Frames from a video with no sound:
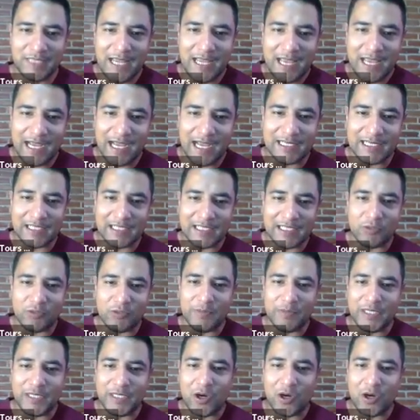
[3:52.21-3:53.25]
and it will
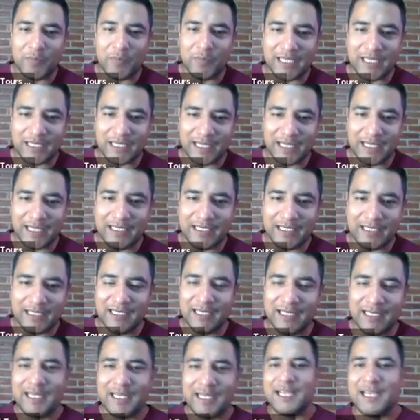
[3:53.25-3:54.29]
be open again
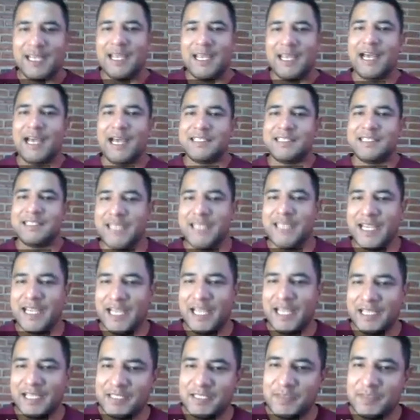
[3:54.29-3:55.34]
at the
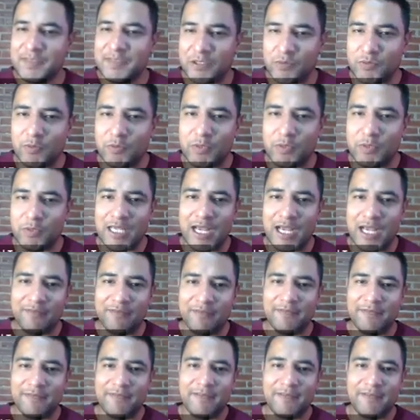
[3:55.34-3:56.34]
end because we will have